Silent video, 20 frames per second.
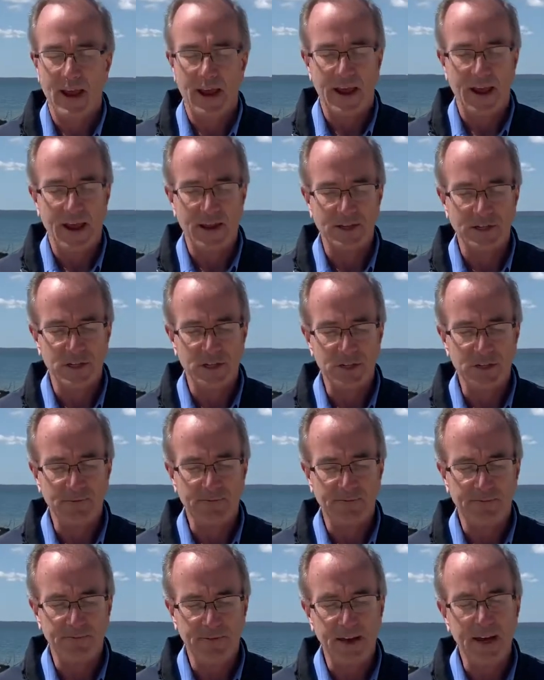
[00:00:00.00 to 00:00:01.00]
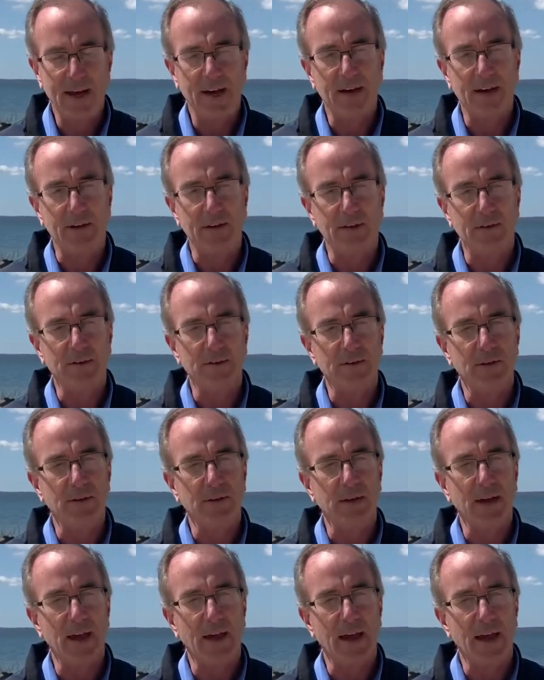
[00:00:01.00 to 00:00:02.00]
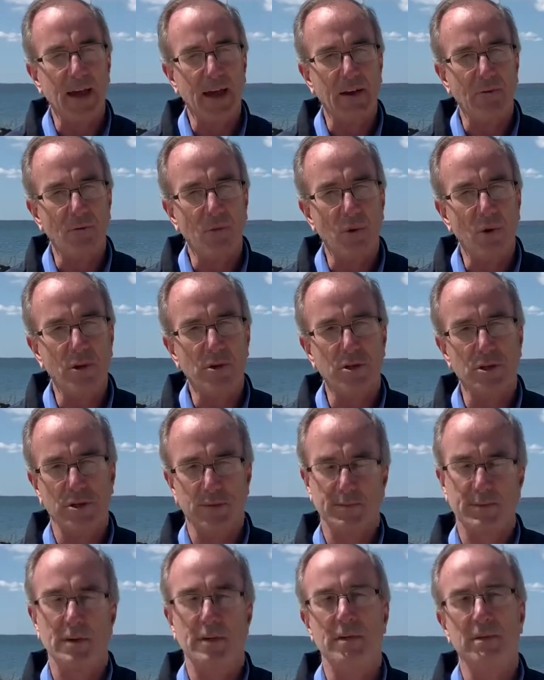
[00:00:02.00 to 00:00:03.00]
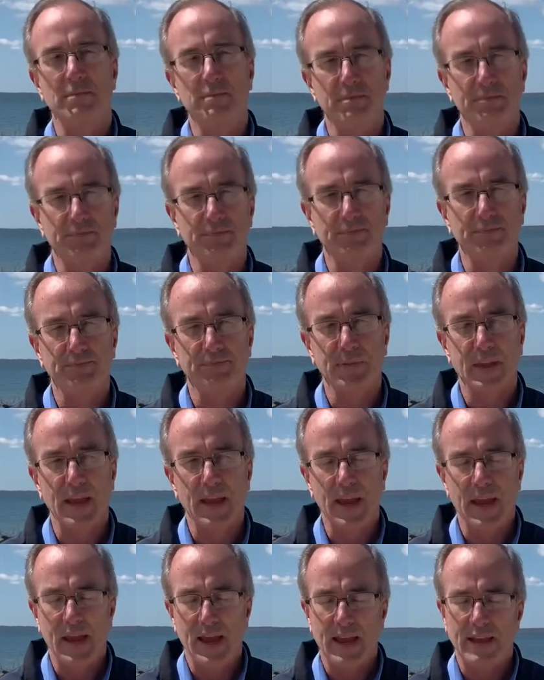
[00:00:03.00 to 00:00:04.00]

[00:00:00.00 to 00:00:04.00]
And she fell and worshiped him.